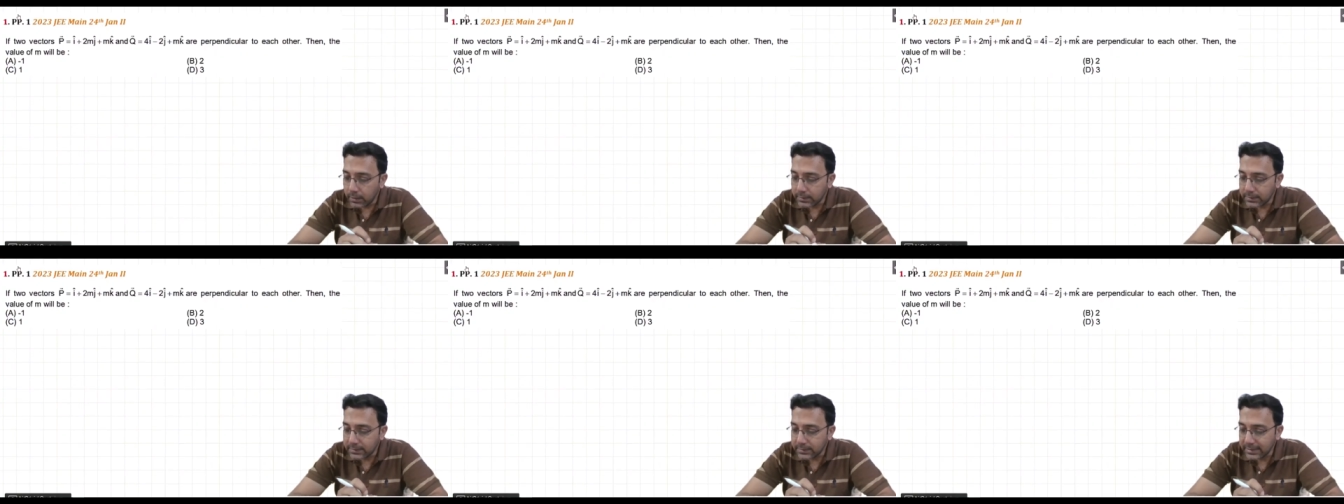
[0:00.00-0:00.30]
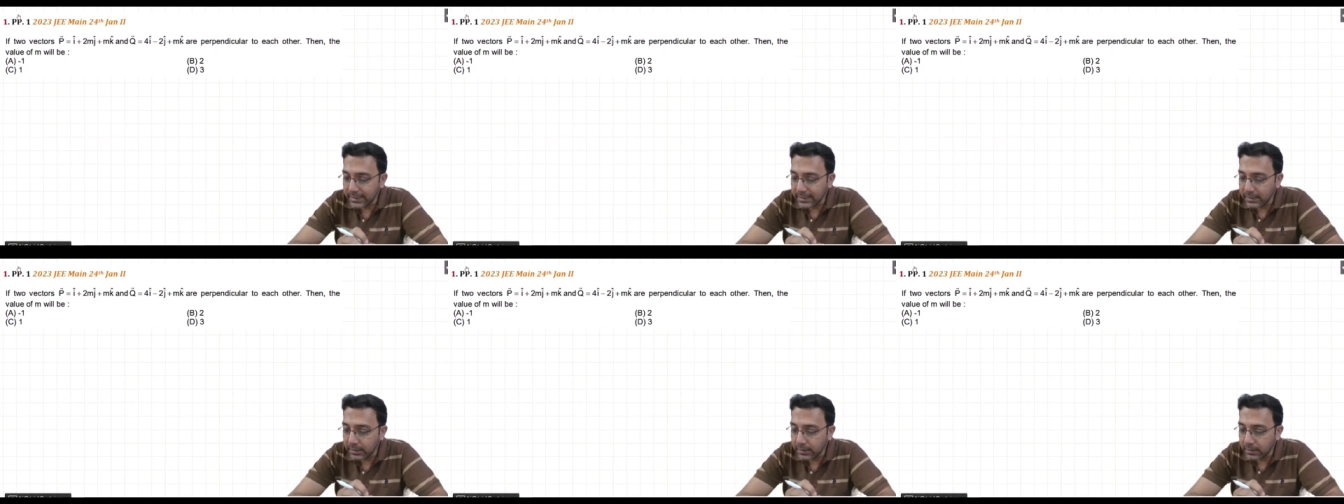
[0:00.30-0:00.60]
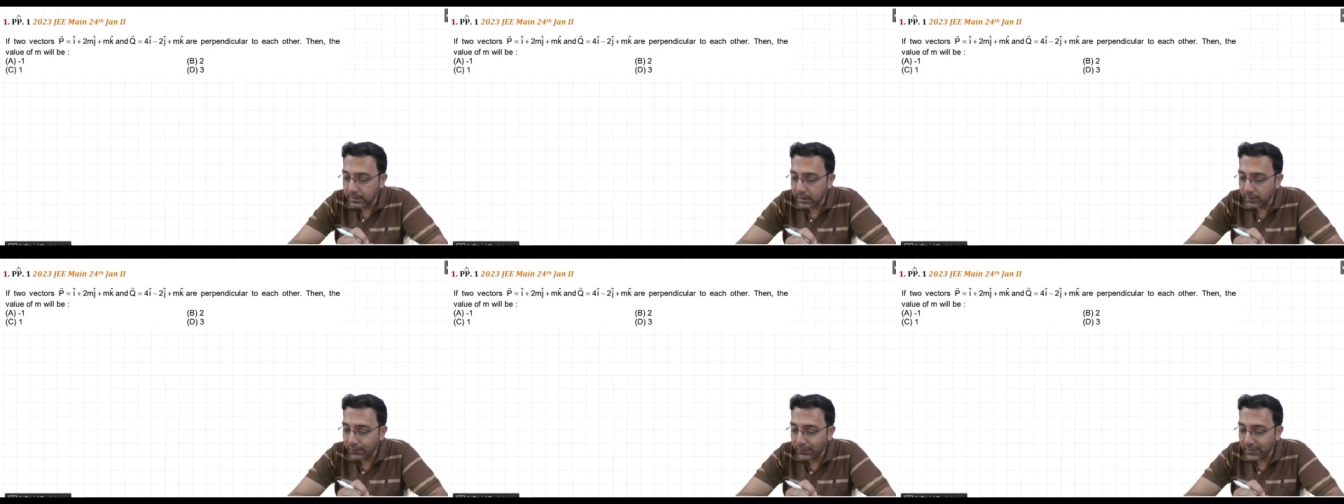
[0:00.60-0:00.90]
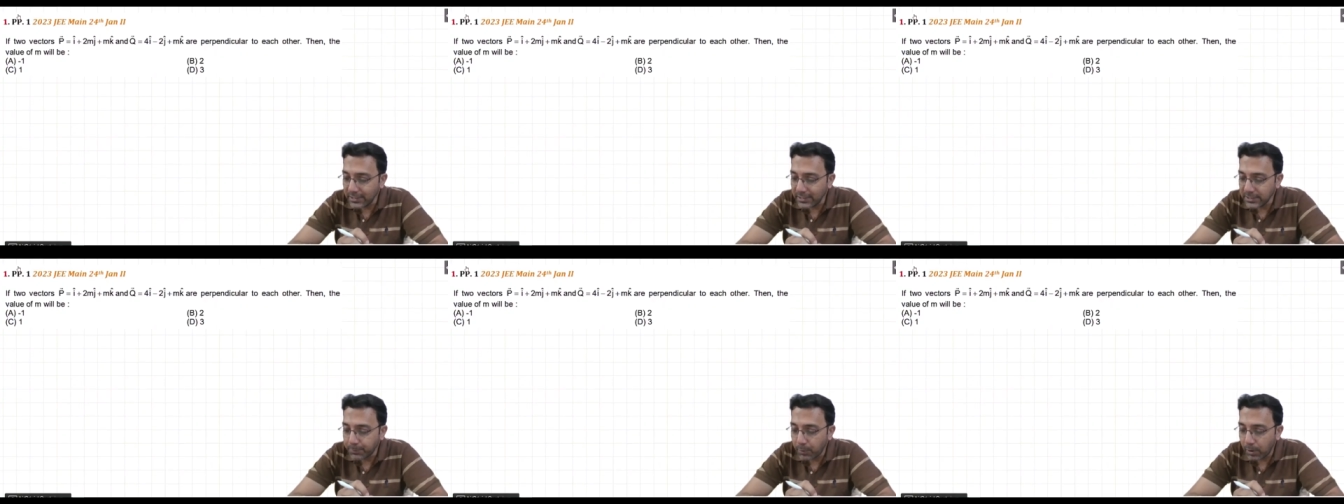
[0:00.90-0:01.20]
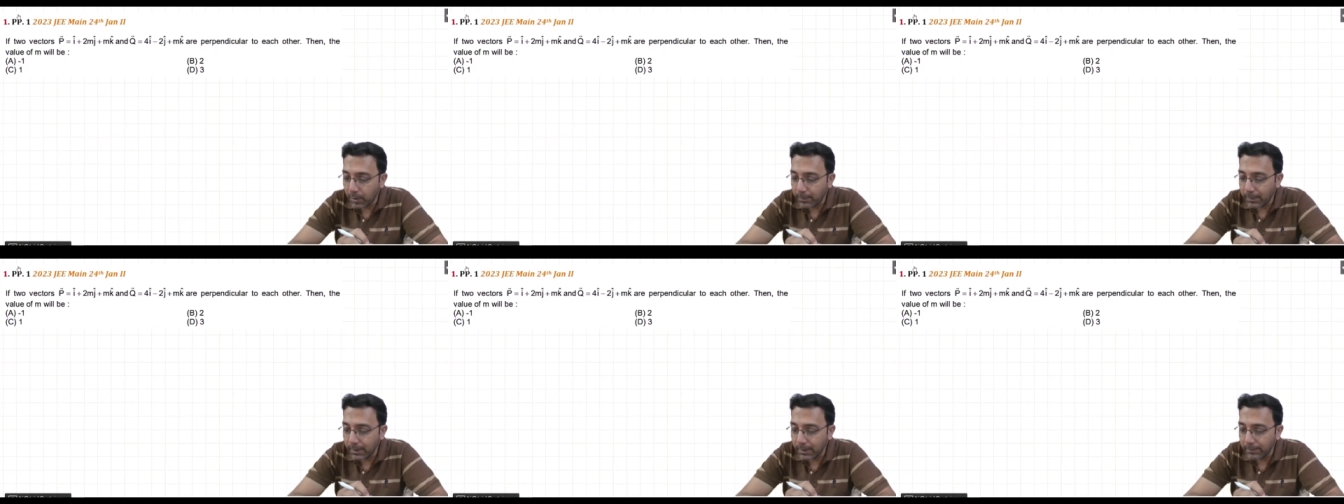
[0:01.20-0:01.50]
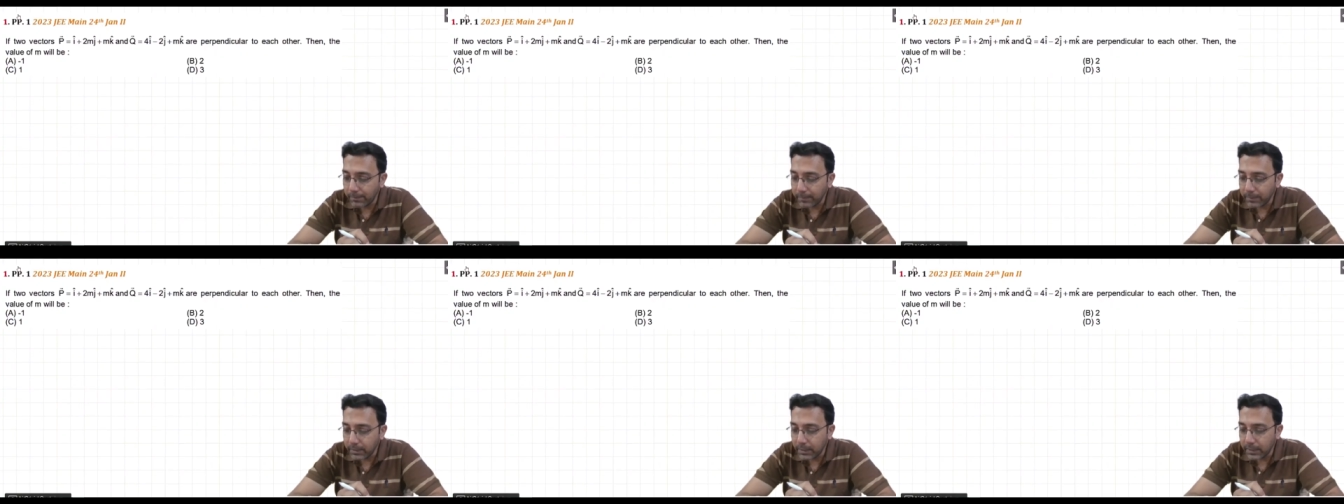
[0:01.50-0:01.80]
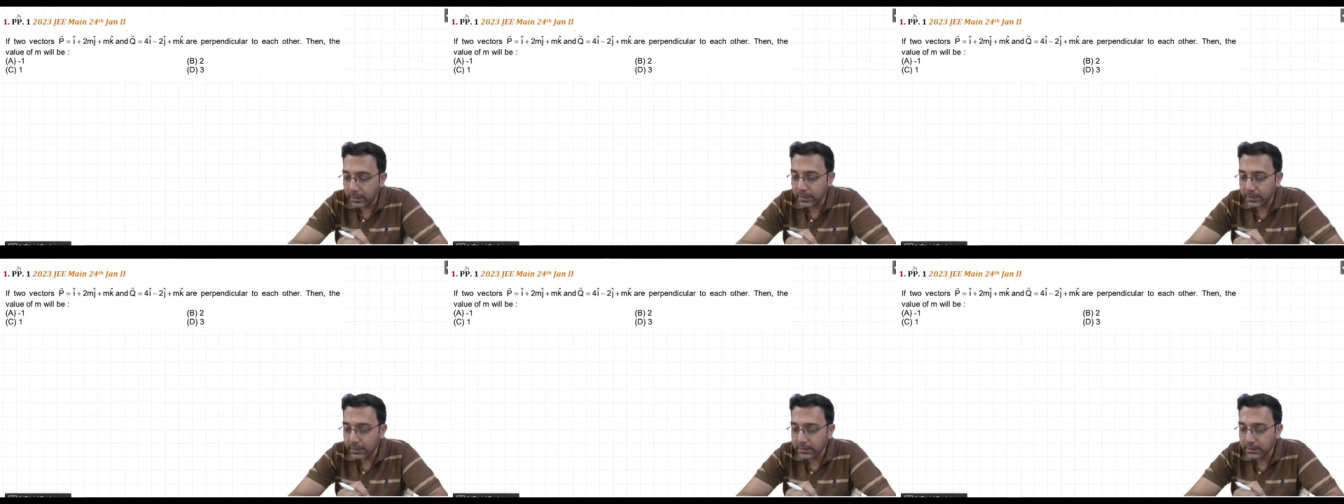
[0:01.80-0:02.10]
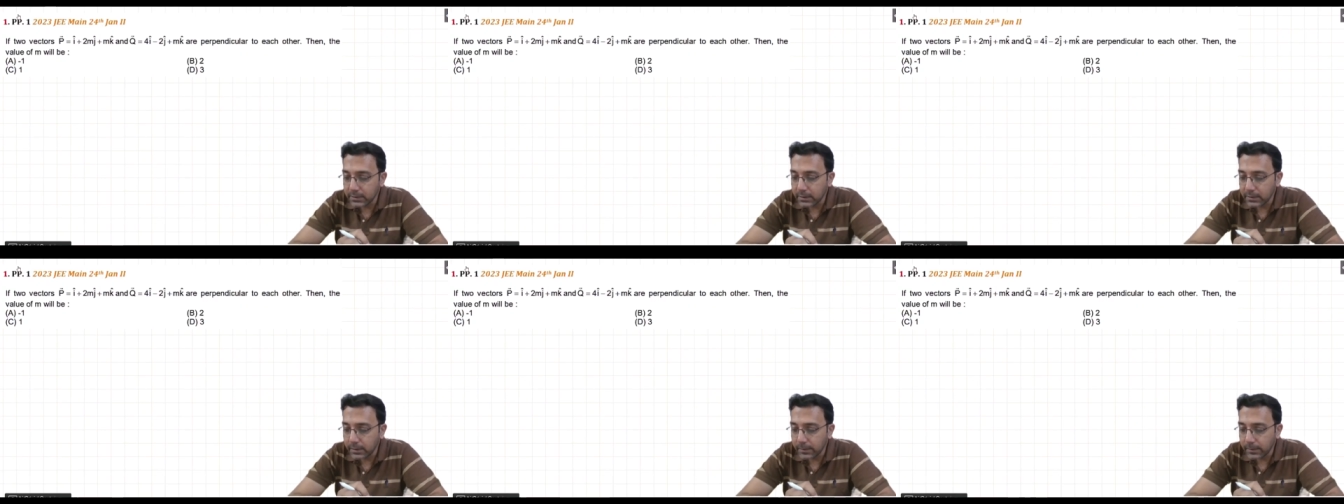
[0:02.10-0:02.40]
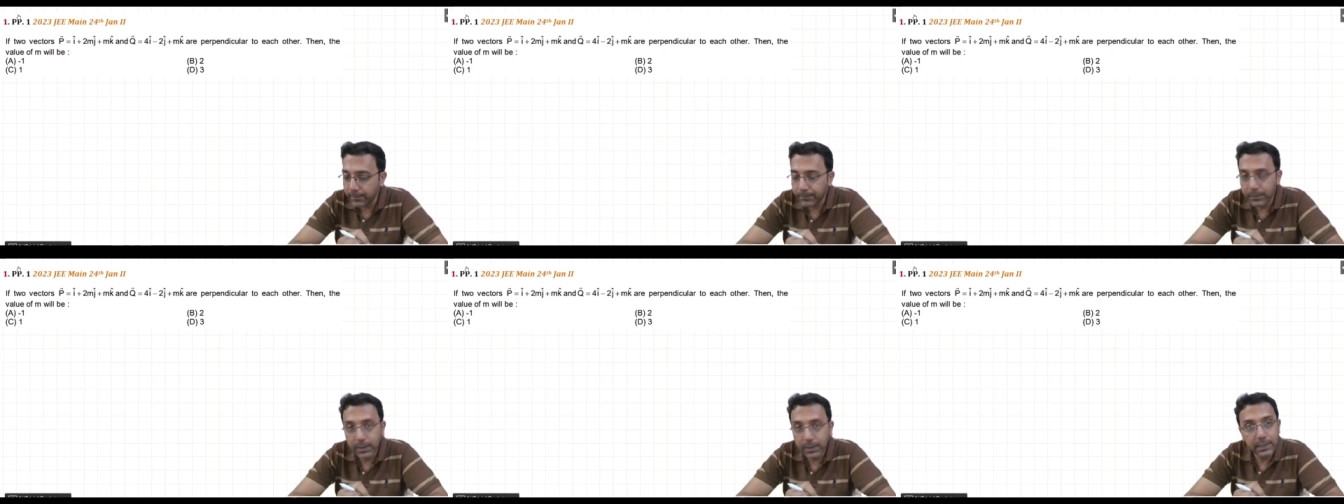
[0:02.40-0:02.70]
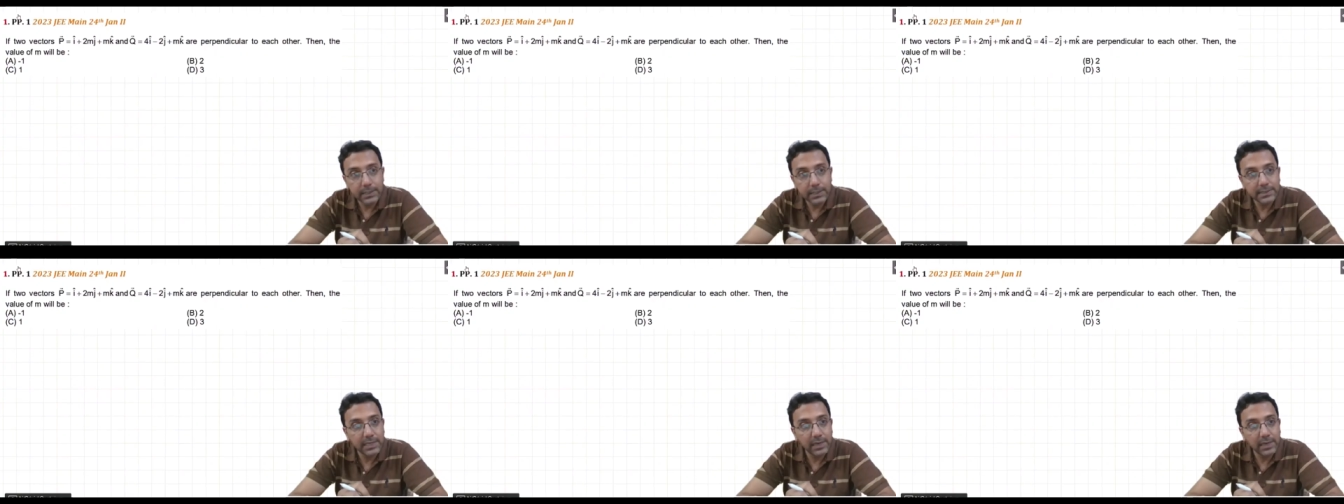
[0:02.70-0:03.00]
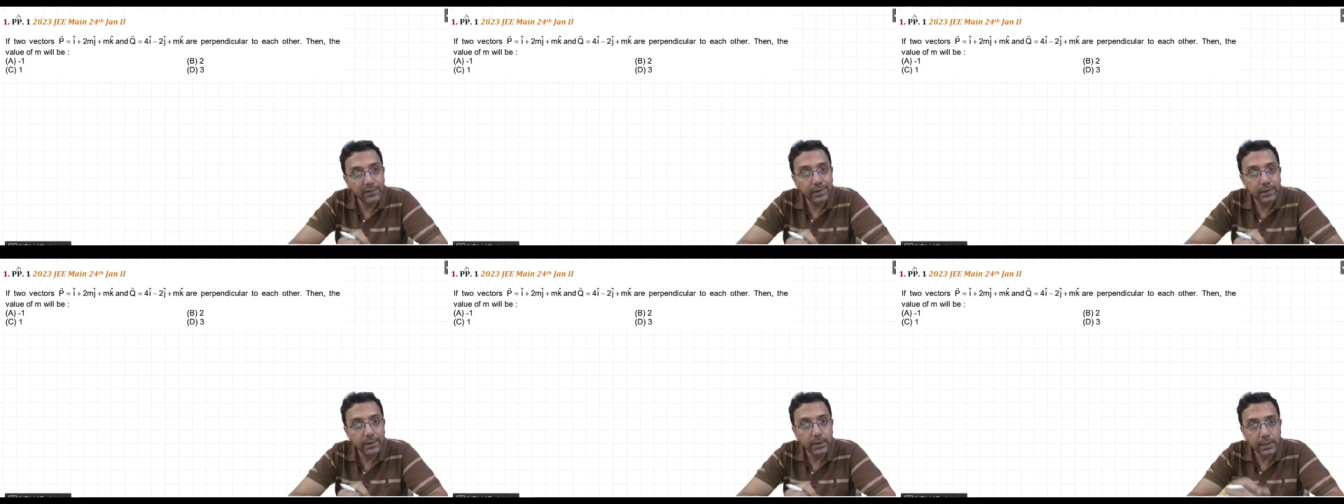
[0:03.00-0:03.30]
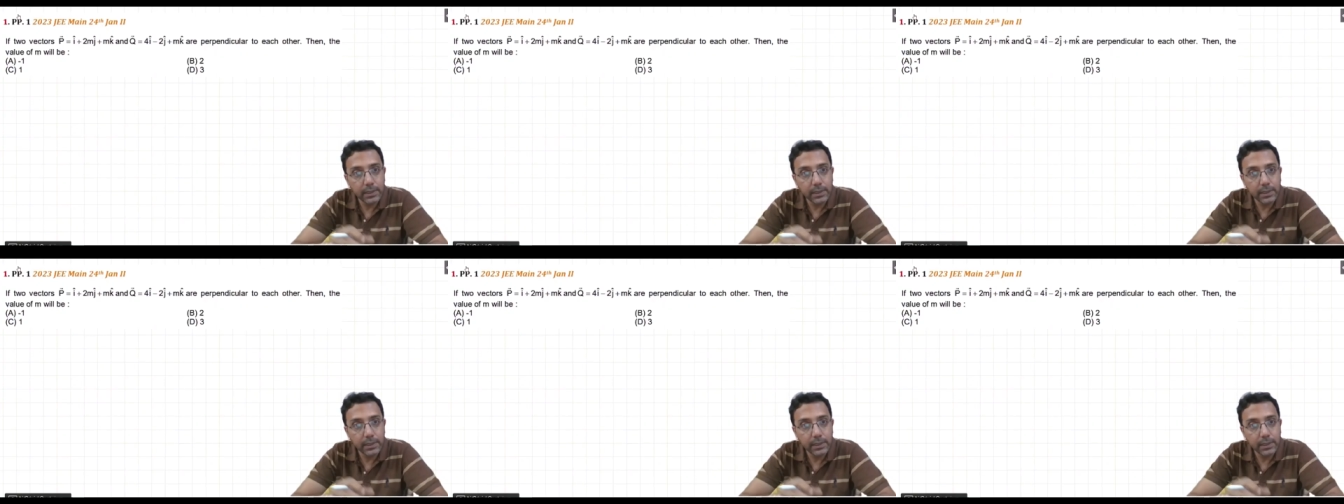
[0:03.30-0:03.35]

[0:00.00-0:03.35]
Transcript: See the first problem, that is it is given,